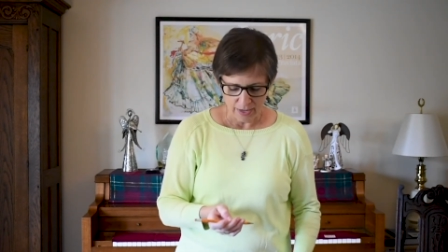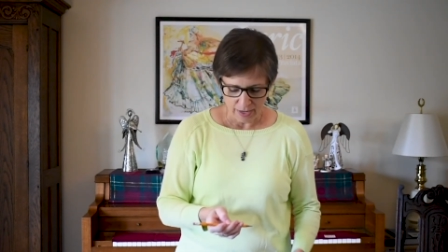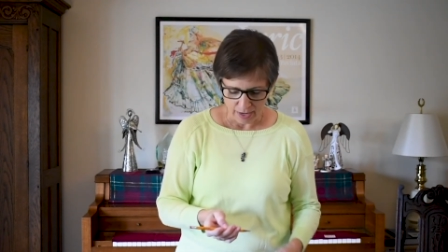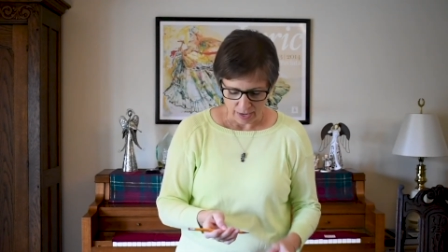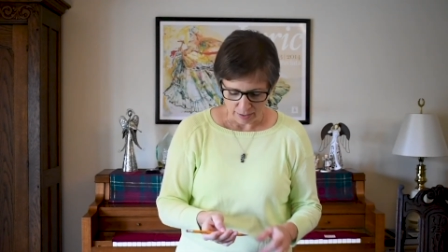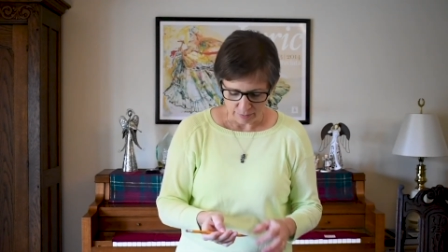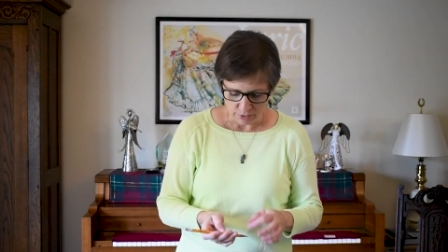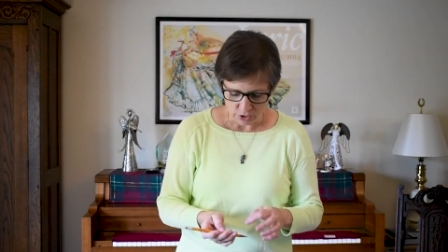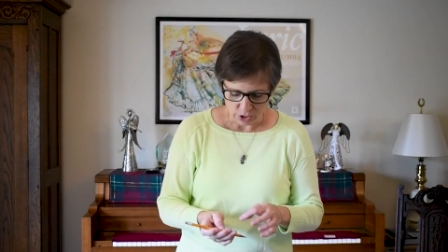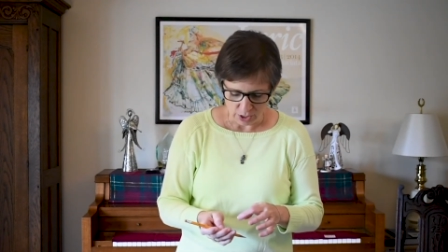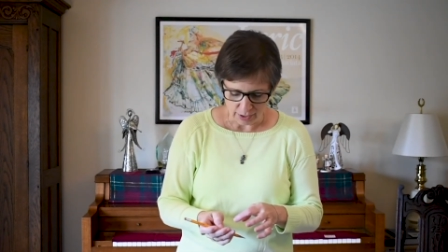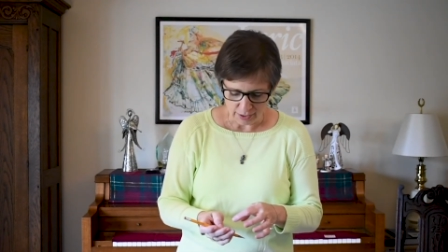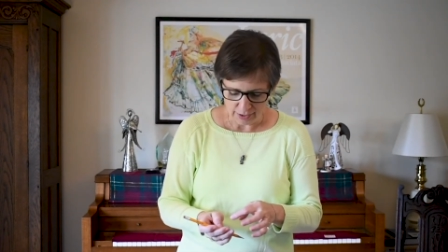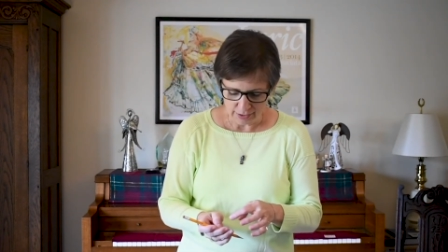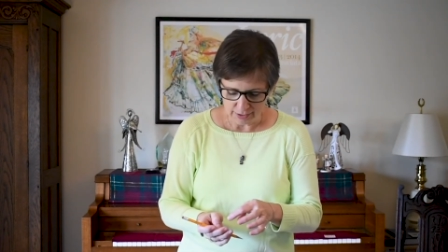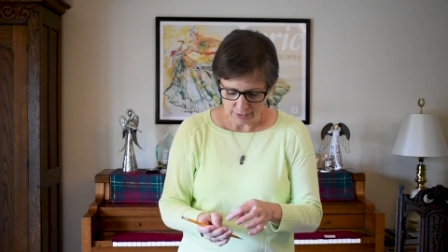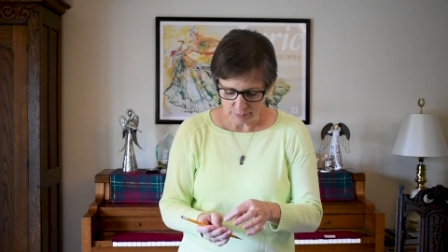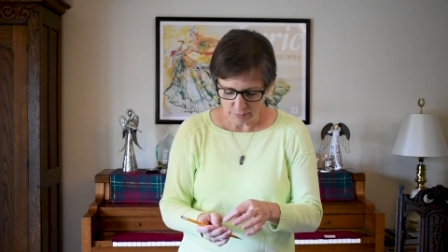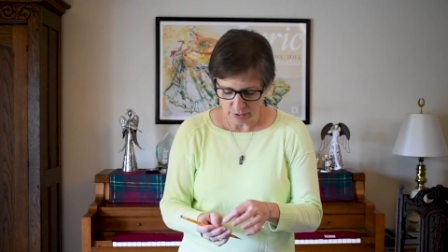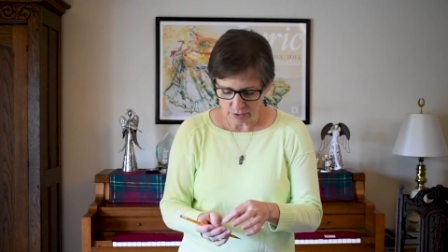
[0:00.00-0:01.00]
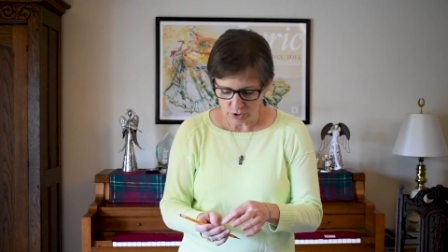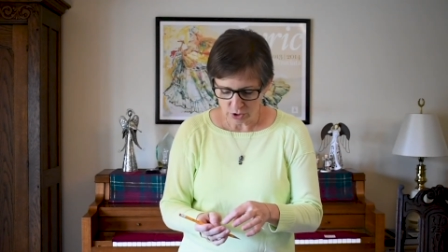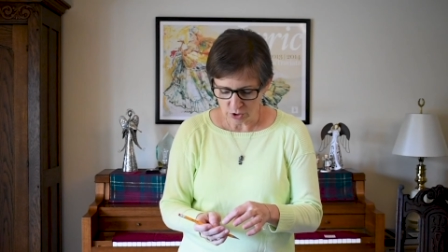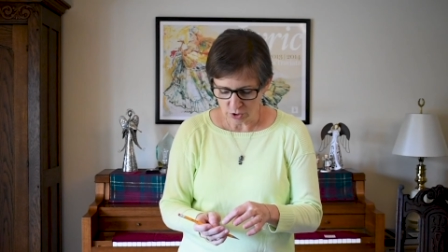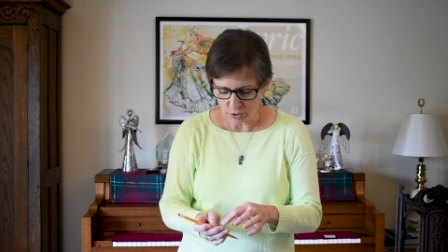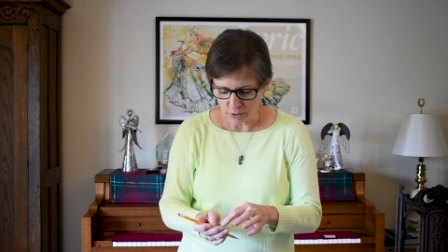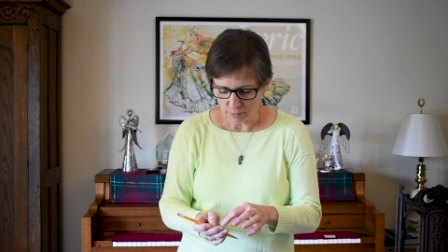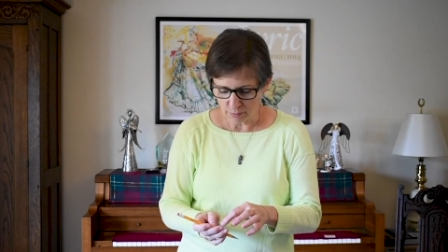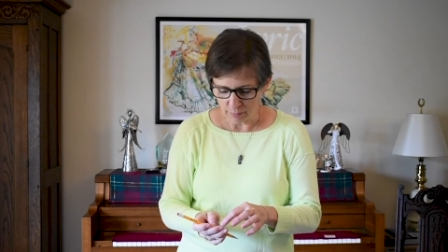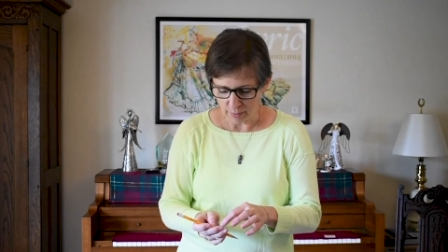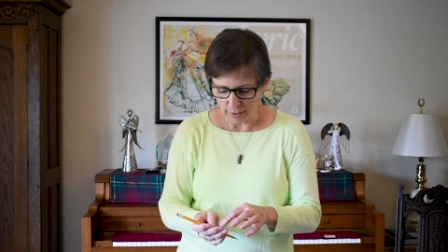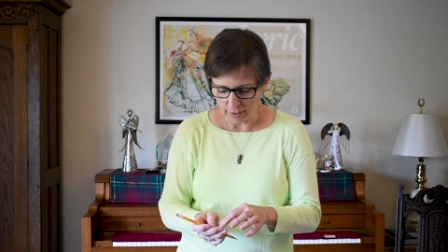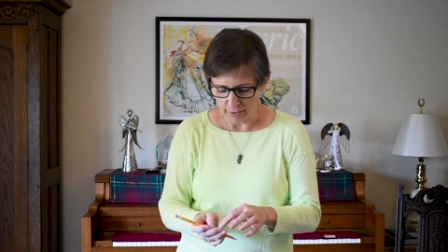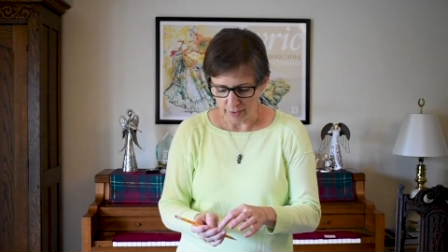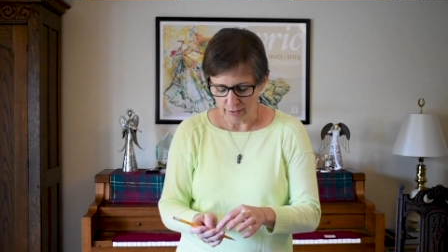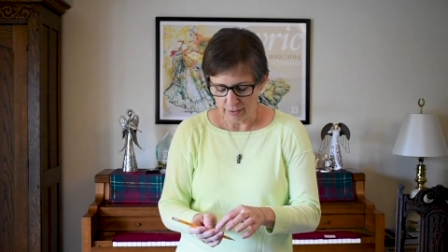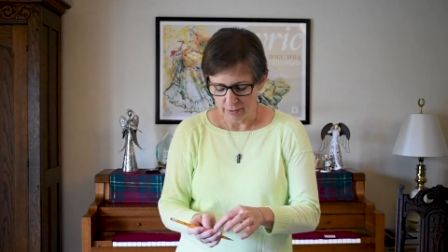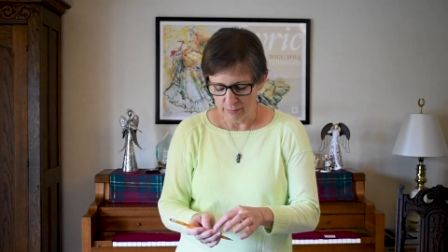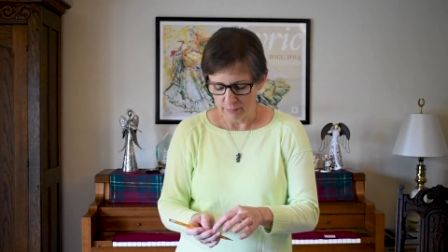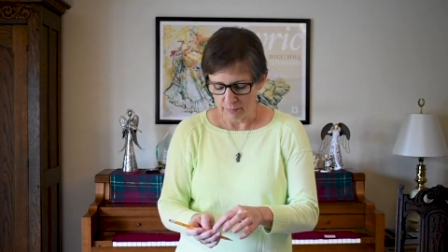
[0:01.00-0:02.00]
I'm checking to make sure my
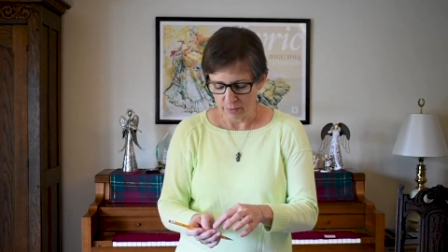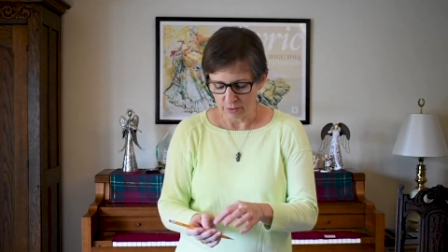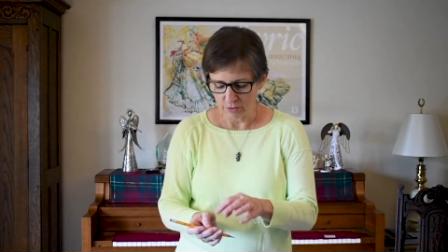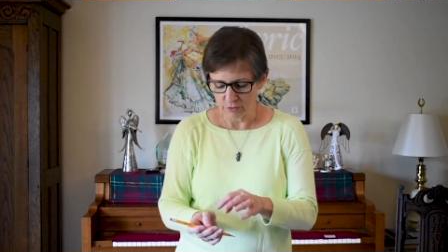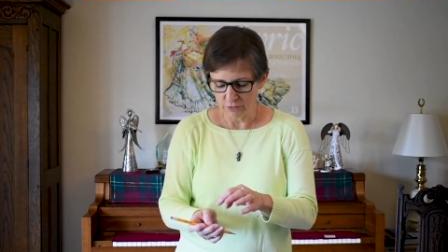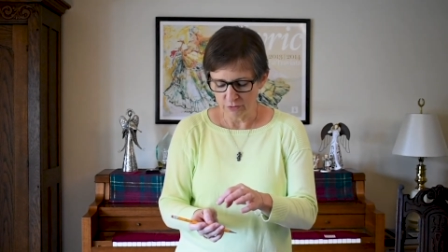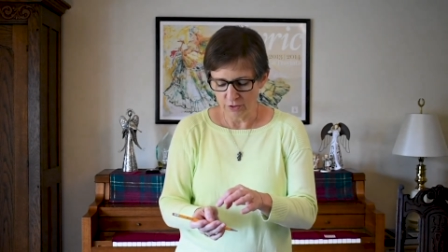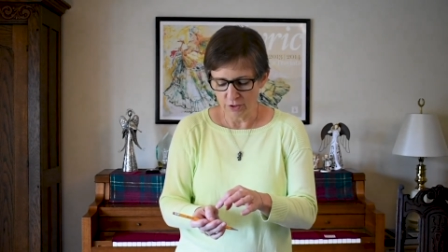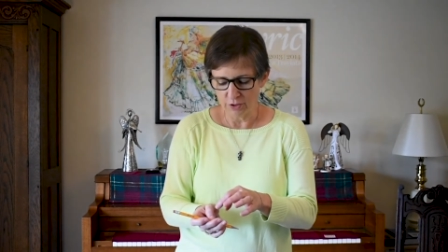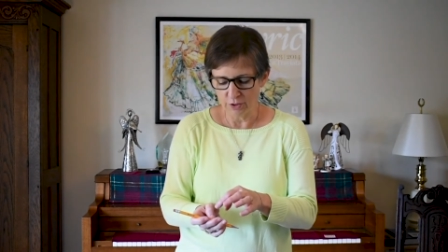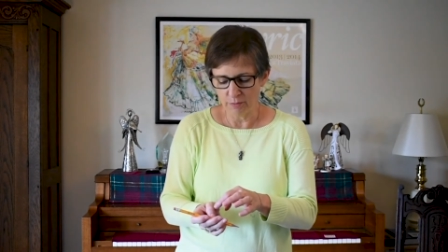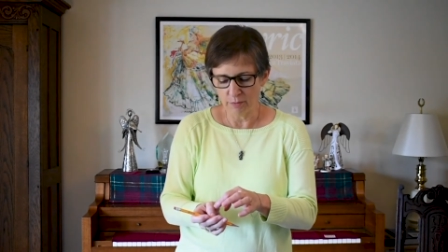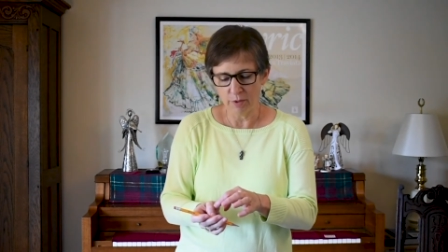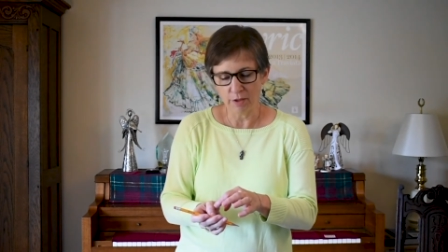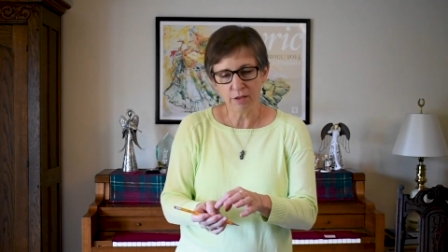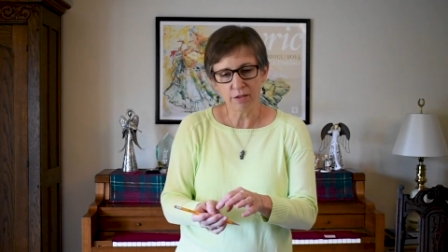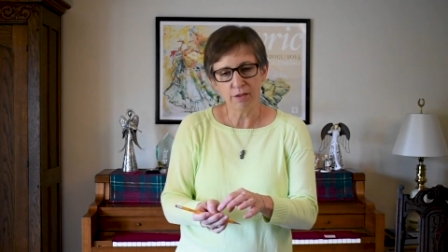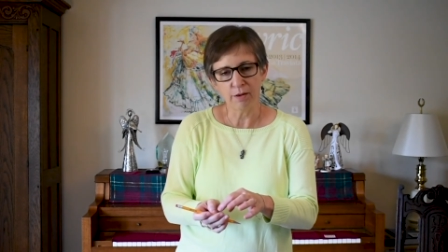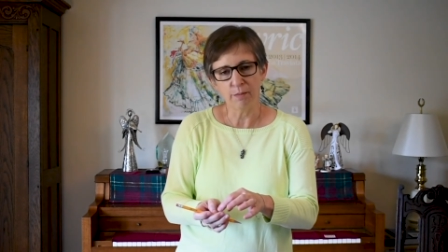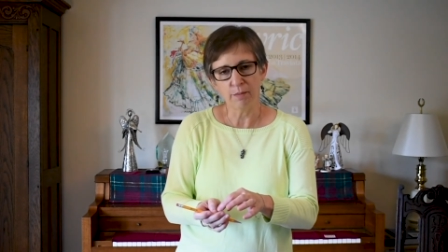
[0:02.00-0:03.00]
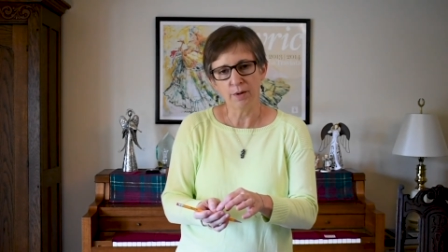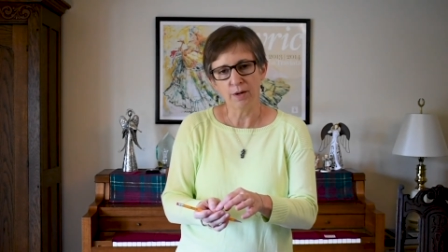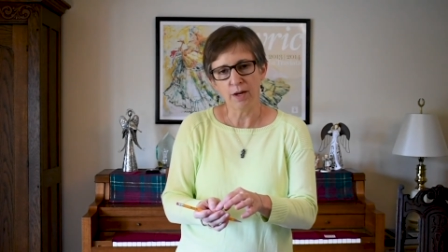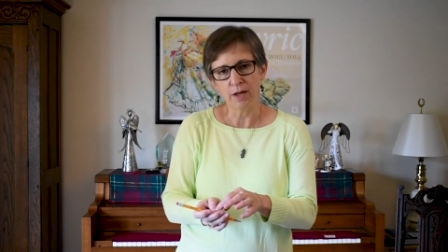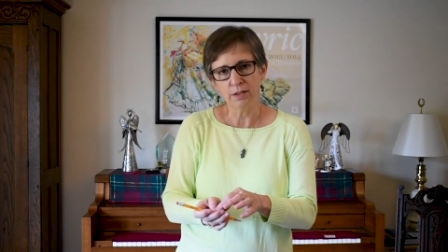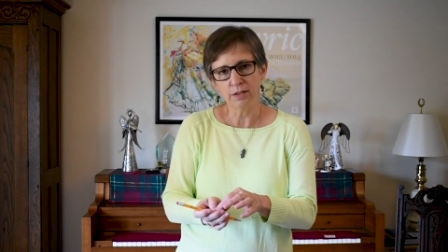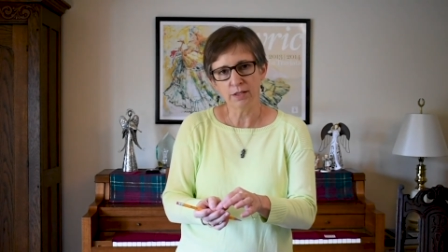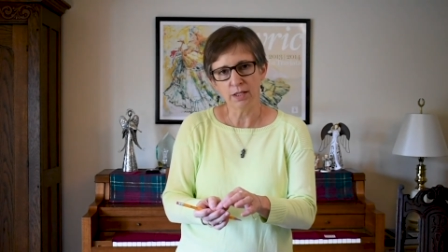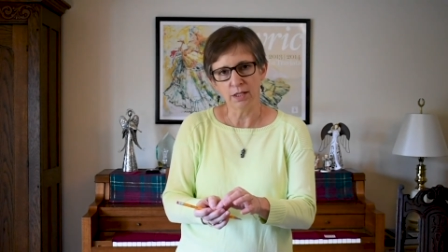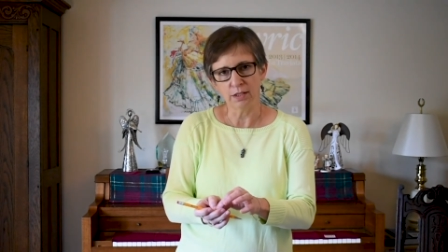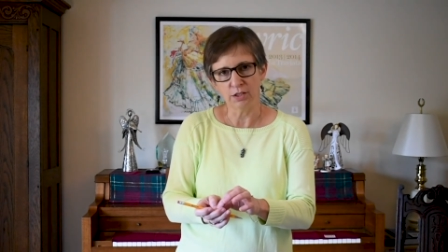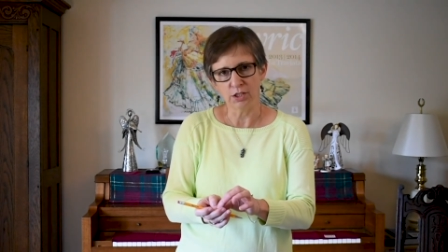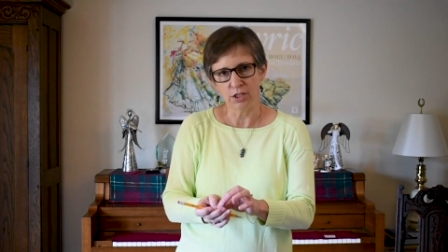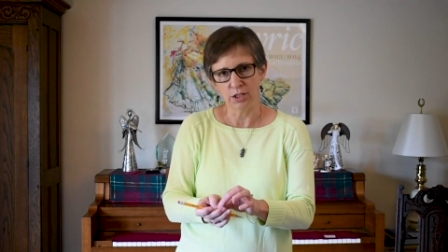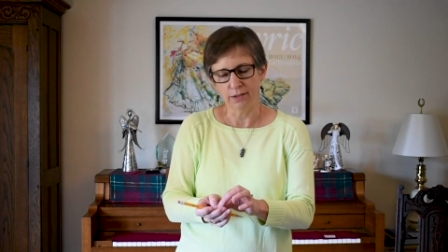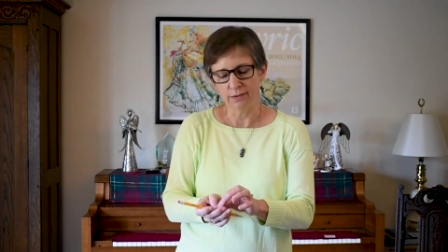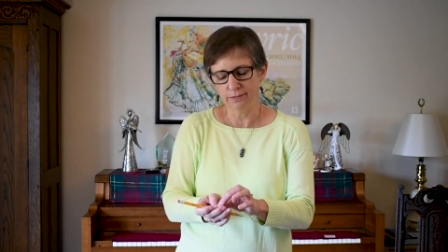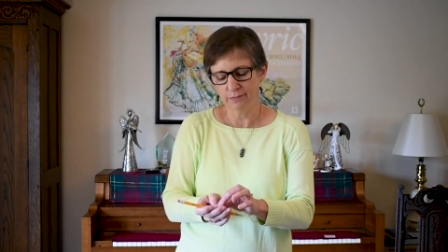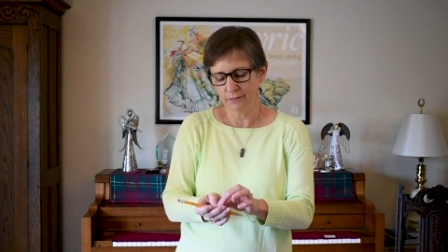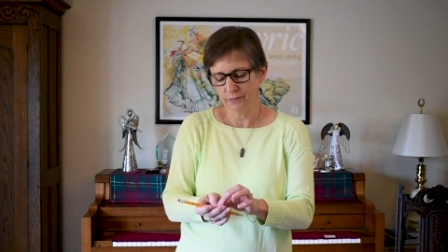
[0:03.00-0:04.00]
middle finger and my thumb are not
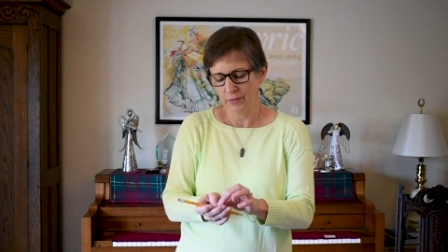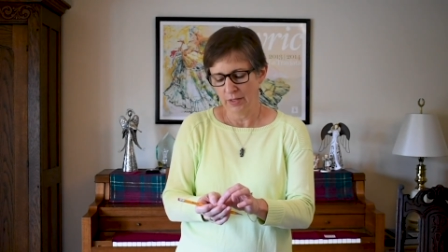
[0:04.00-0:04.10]
touching.